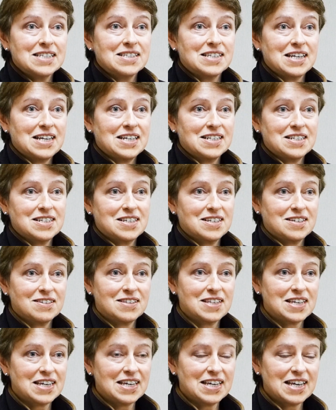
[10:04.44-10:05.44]
in, into
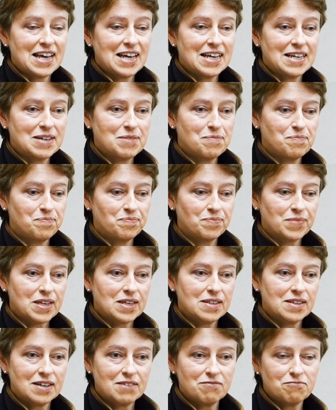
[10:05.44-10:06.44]
the, um,
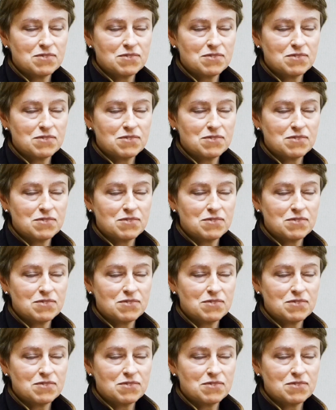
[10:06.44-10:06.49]
the